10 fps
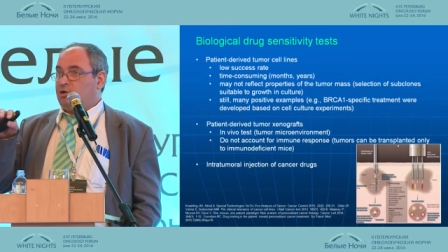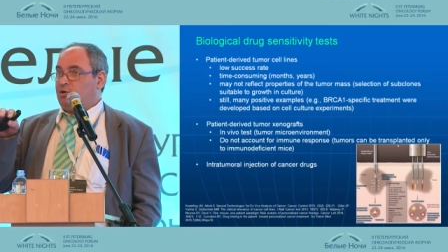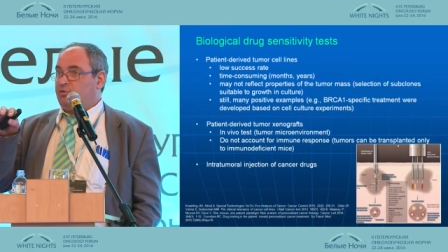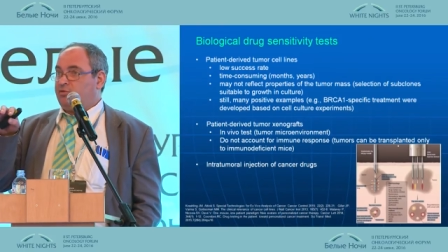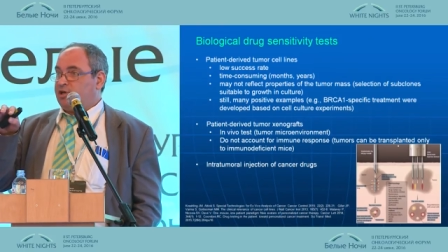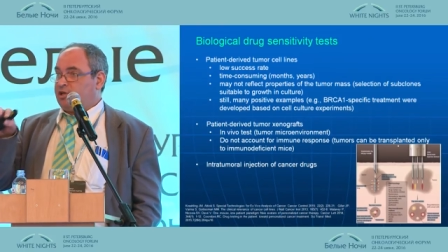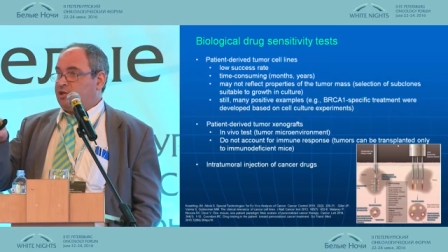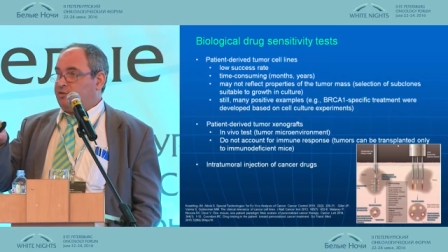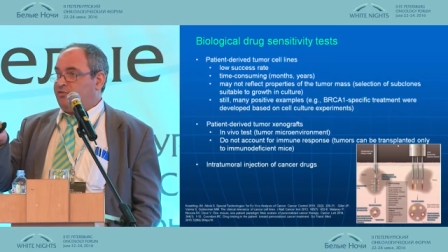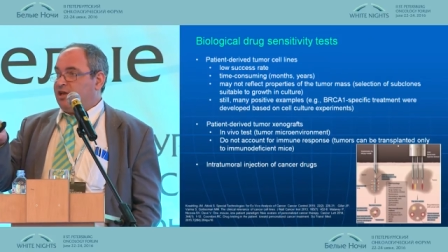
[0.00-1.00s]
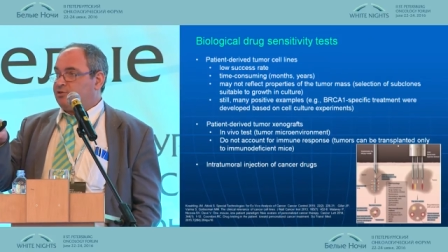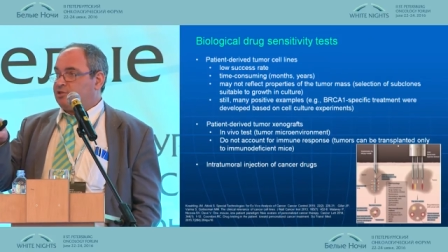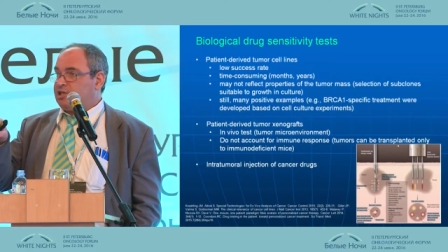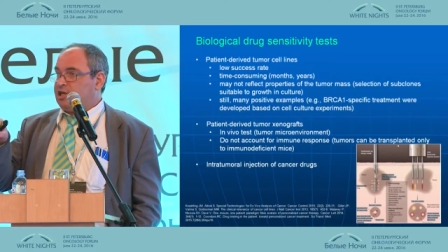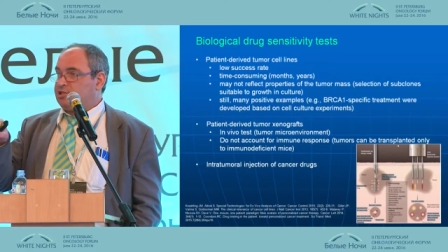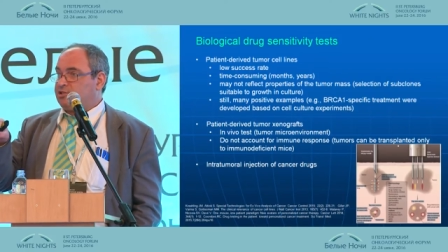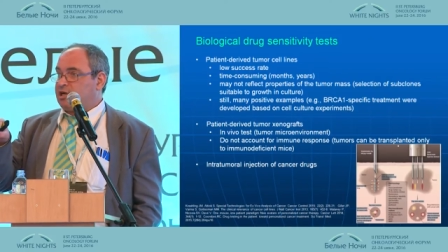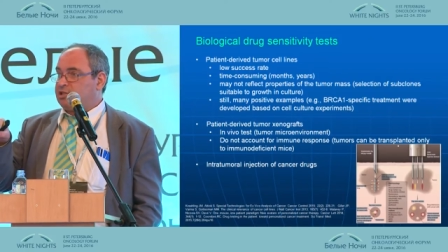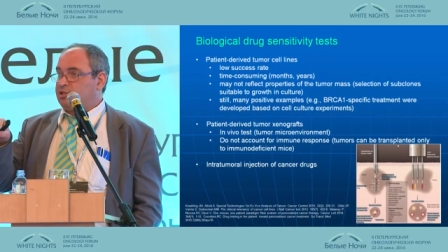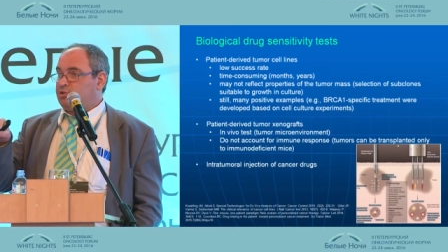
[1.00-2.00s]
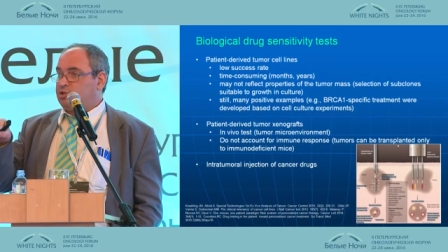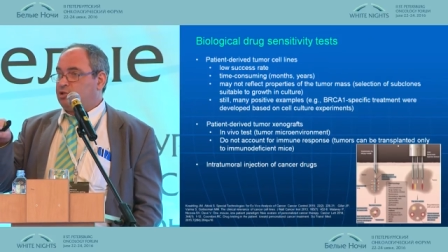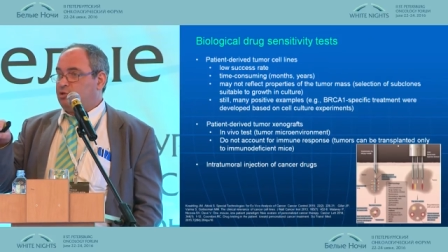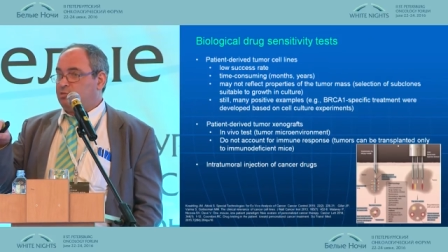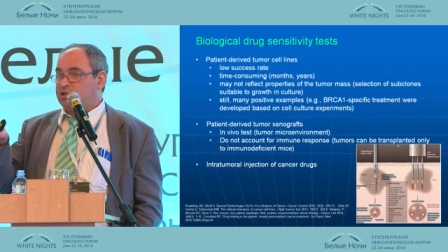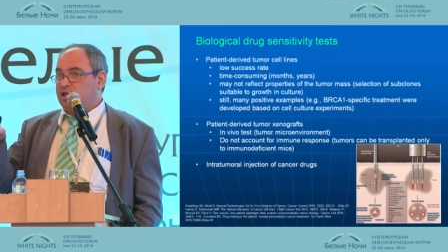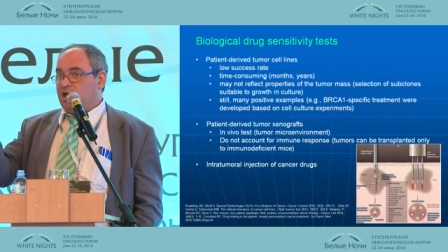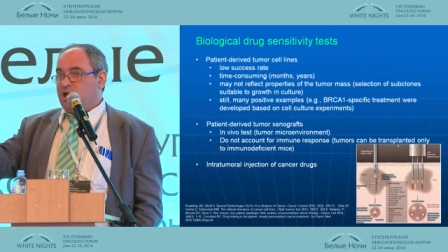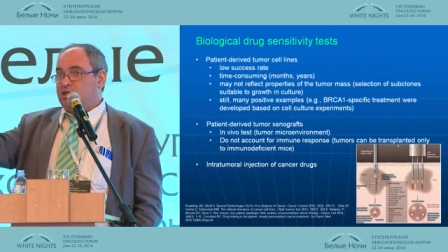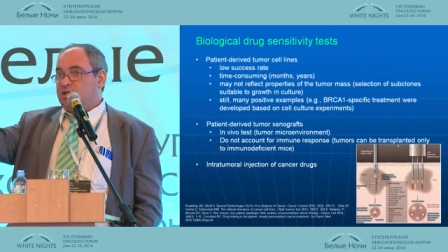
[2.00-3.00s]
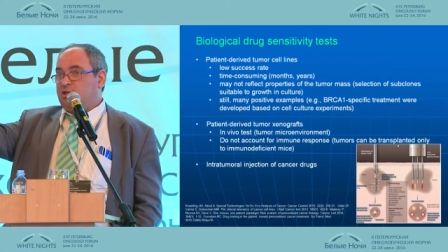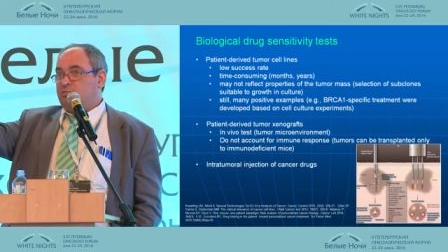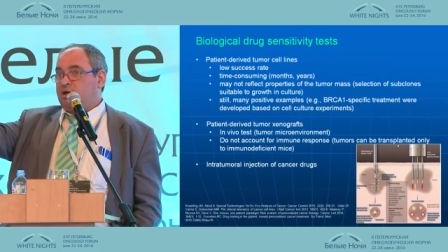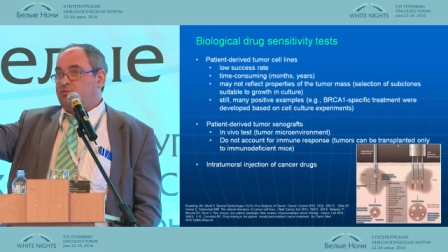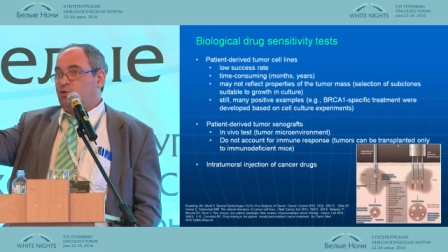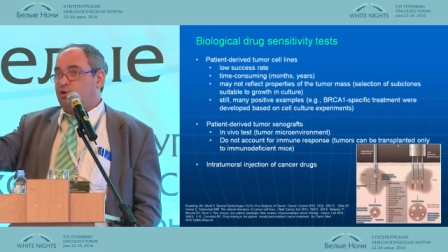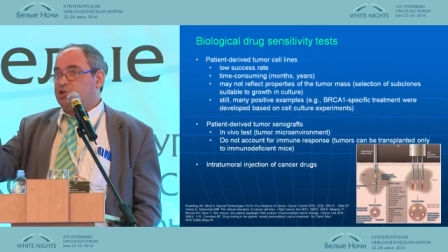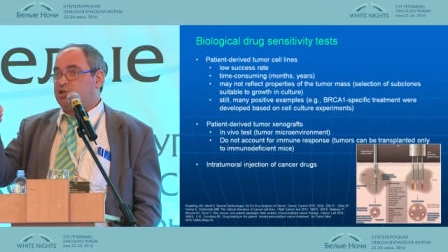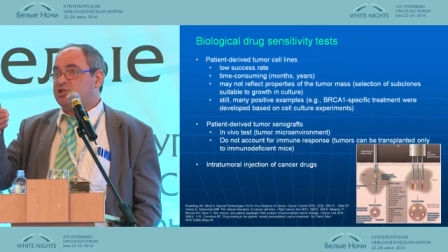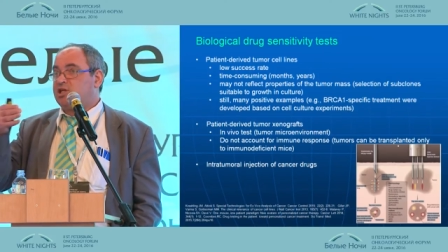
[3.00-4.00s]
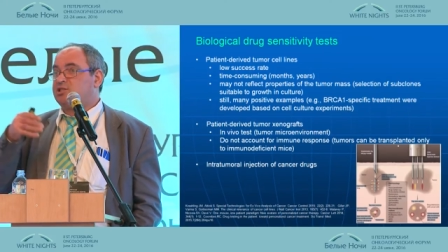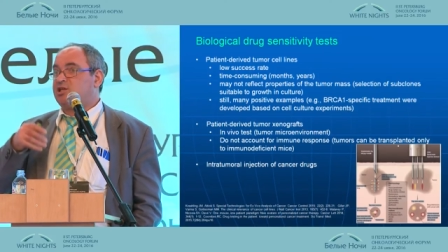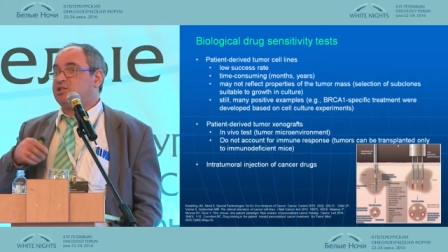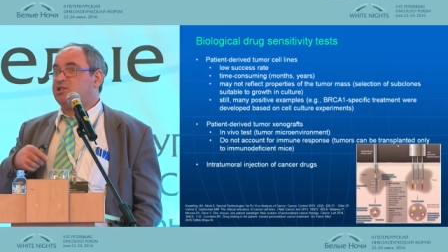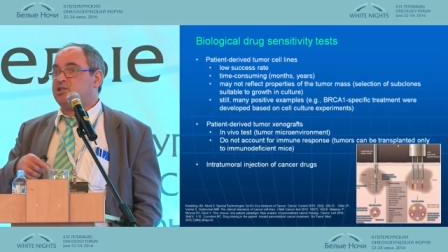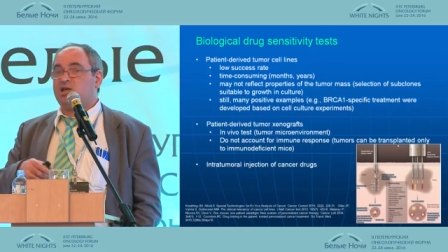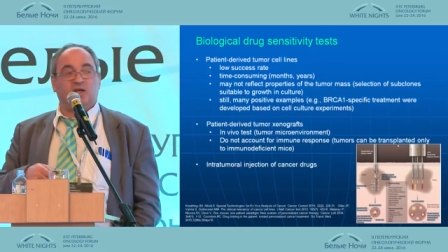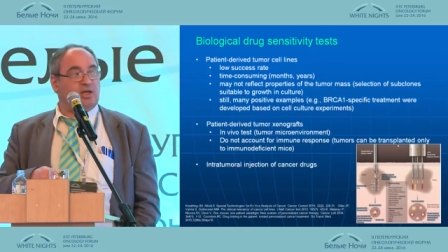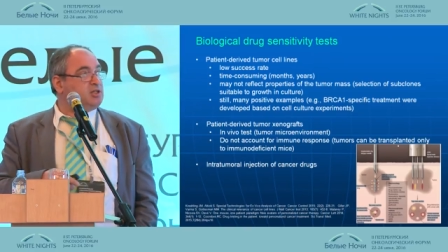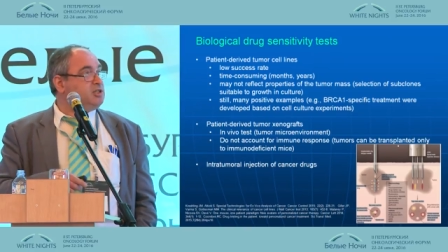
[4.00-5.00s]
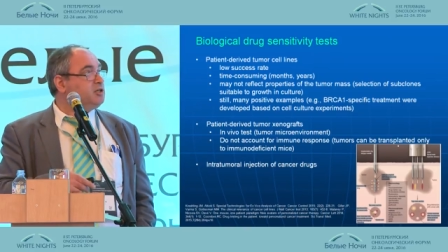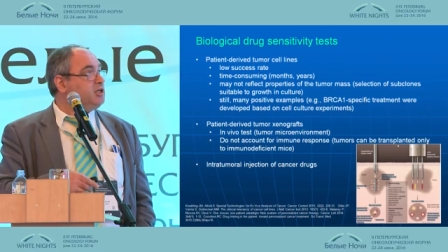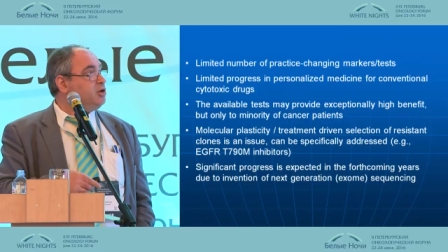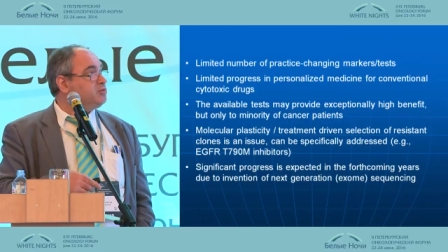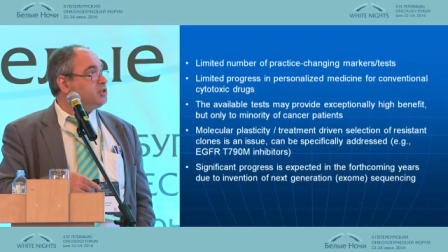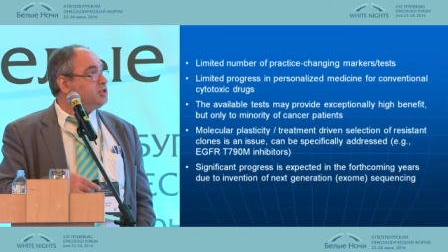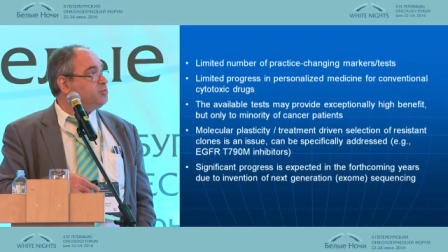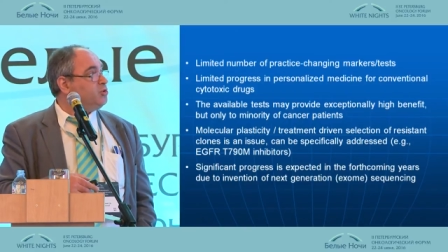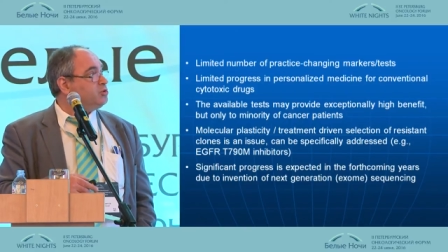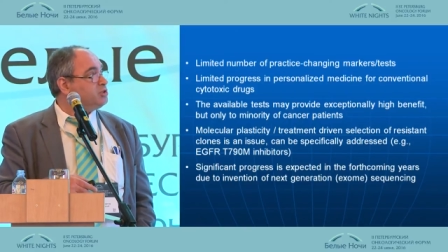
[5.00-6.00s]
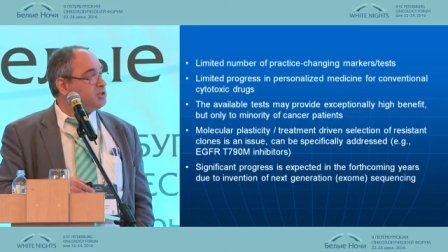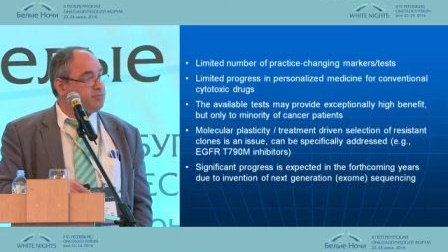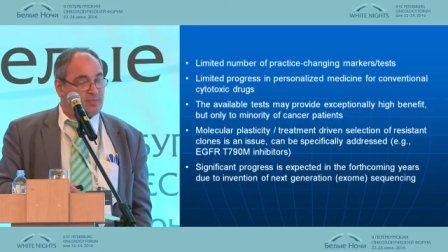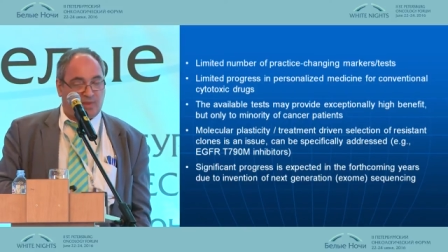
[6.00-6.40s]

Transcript: of various cancer drugs into the tumors, and then morphologist assesses the degree of the response.